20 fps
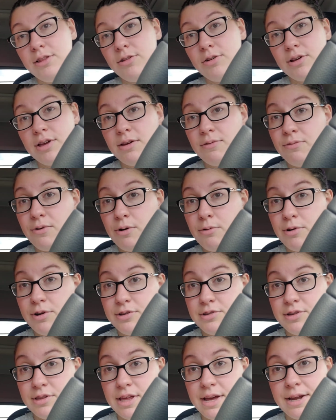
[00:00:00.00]
looking
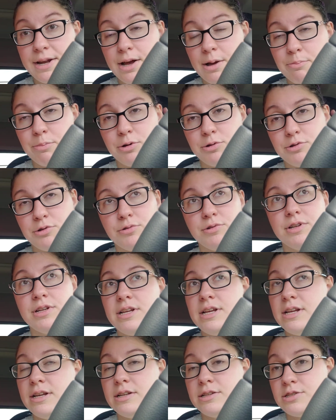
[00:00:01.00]
forward to that
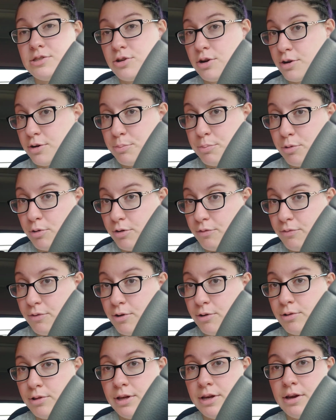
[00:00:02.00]
opportunity to start a
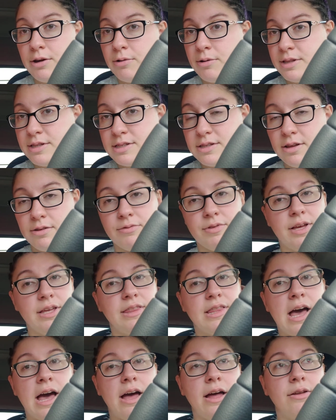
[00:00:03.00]
portfolio and stuff like
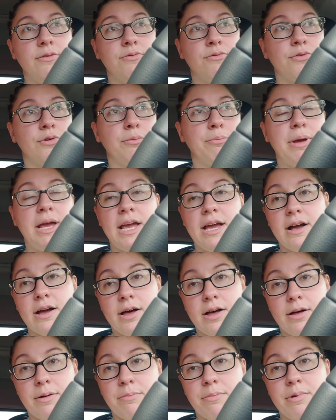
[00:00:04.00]
that for
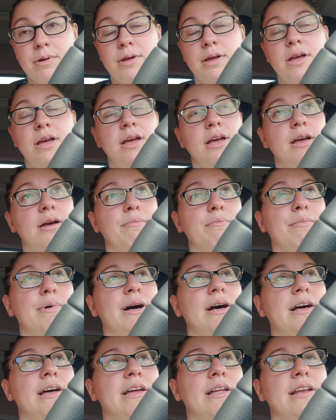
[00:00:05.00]
makeup,
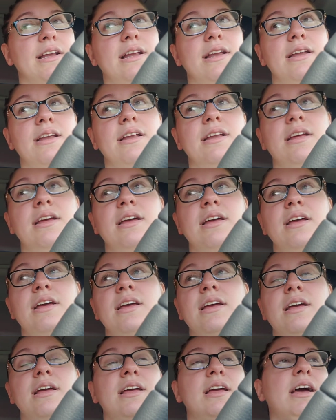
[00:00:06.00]
but
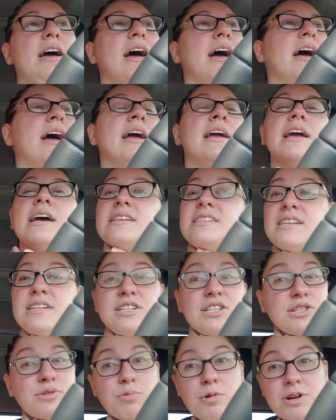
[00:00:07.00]
I guess it just